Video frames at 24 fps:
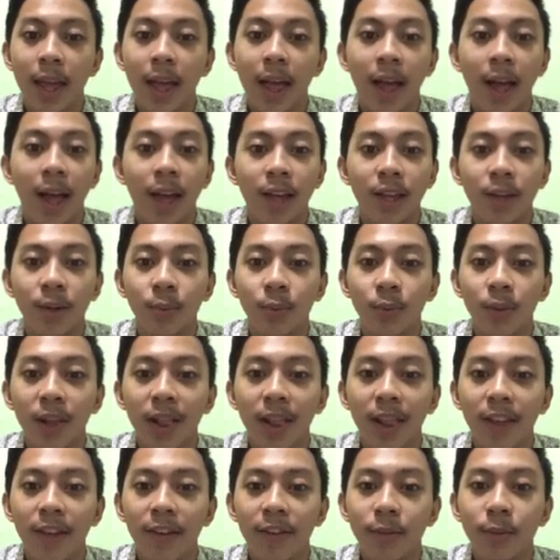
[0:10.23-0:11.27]
I am
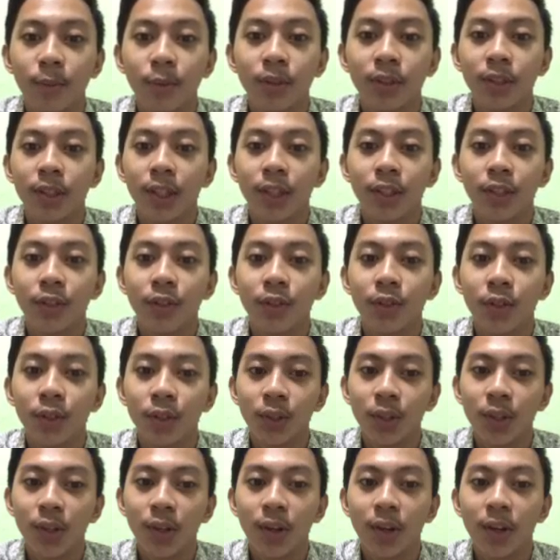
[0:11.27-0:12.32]
Willie Mostiso Jr
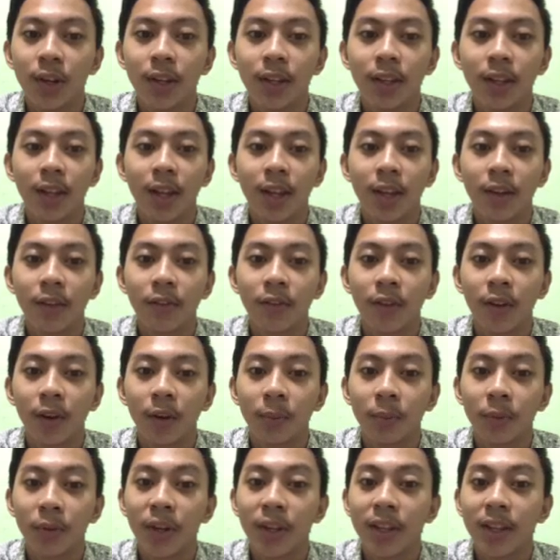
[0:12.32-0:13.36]
and I am from
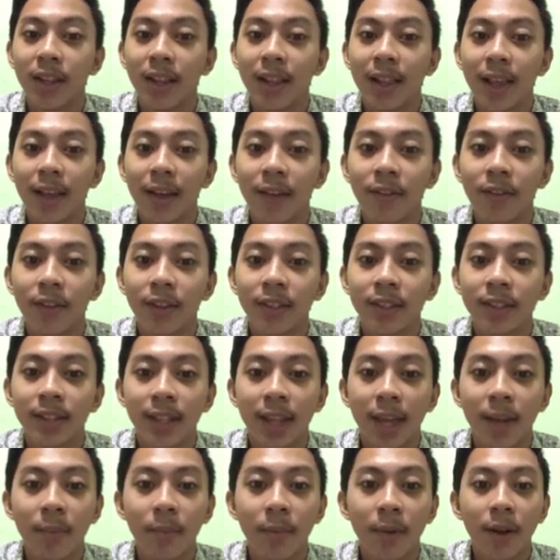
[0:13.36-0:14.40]
grade 11
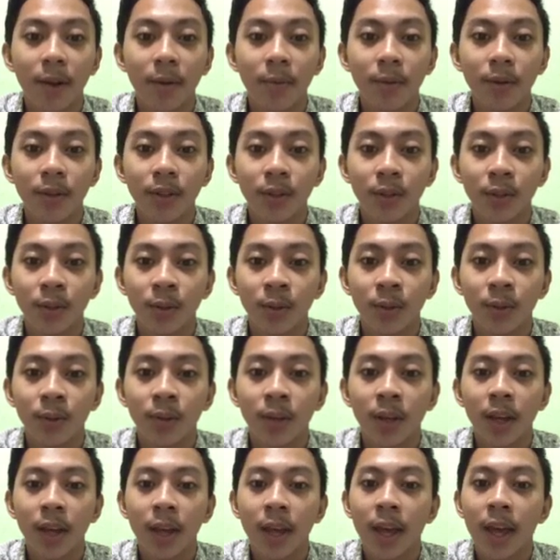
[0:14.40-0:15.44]
STEM Alpha 2,
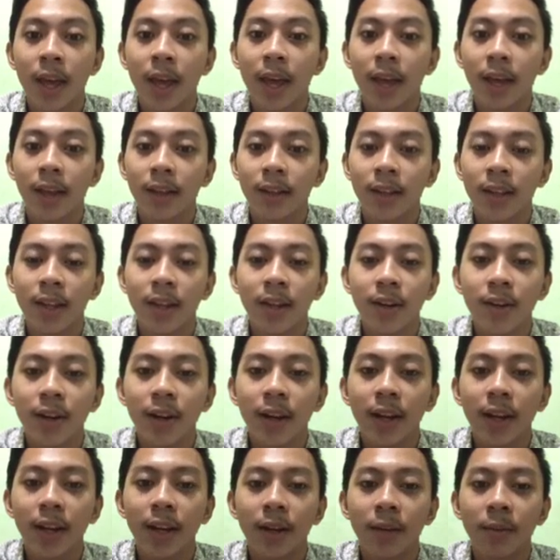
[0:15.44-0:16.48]
and here I
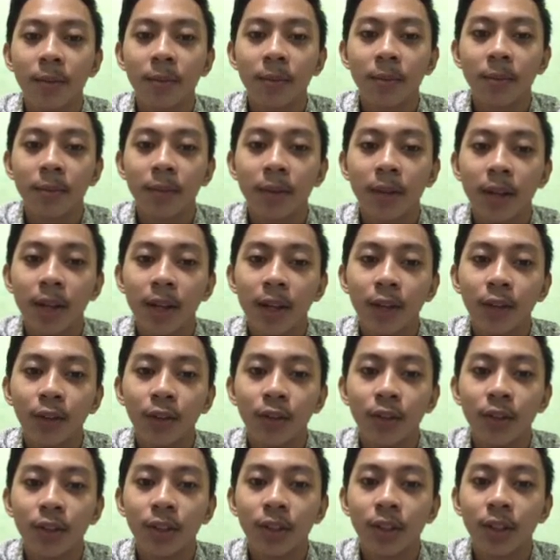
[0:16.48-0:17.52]
am to
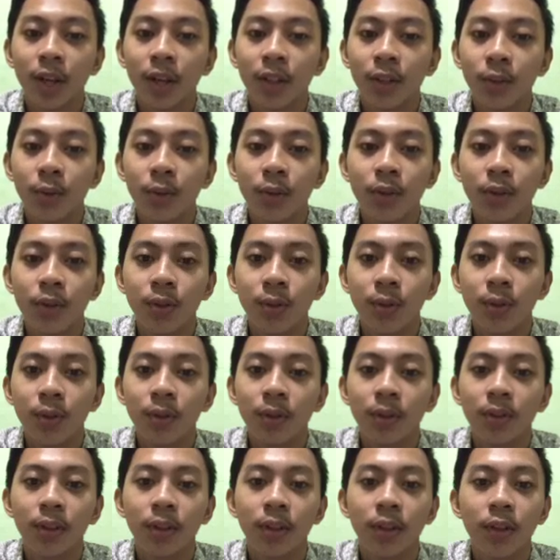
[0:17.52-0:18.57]
discuss with you
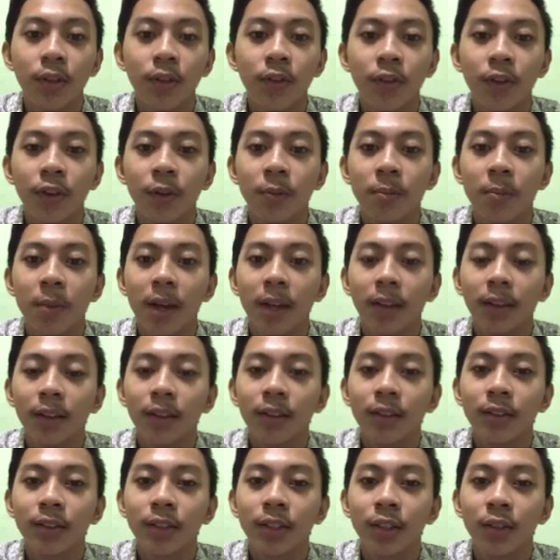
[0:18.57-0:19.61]
the different
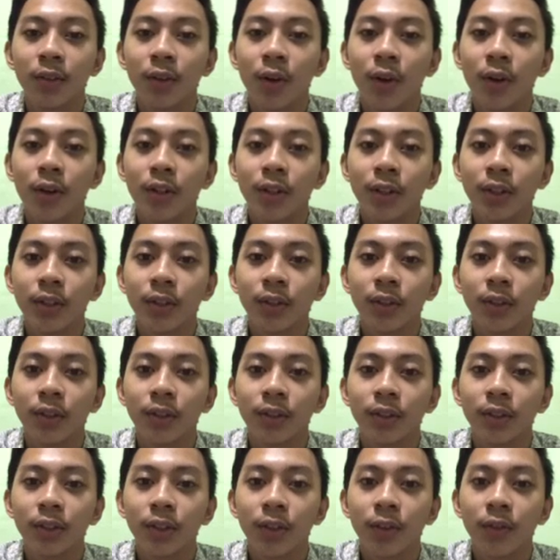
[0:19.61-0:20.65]
methods in order to
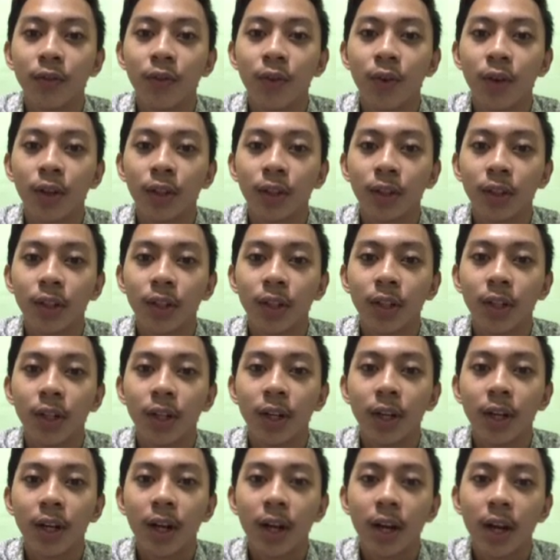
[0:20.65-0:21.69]
conserve water
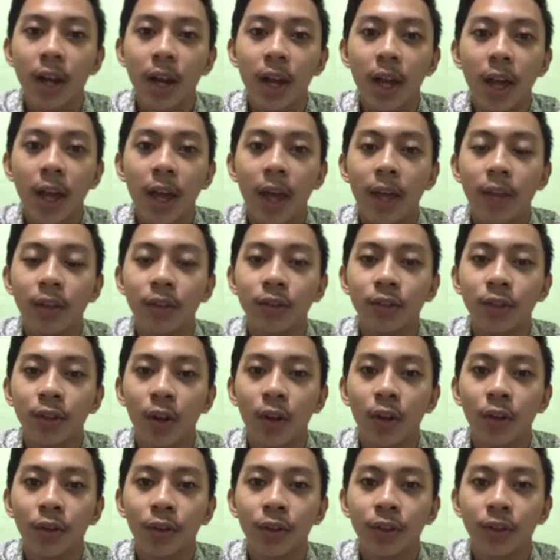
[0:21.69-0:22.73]
and soil
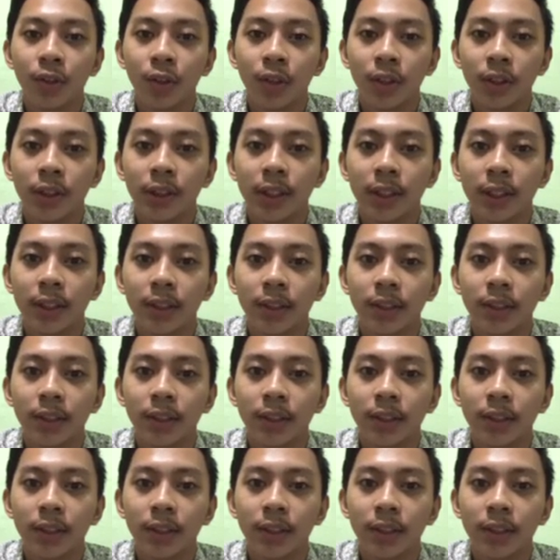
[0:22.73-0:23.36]
resources.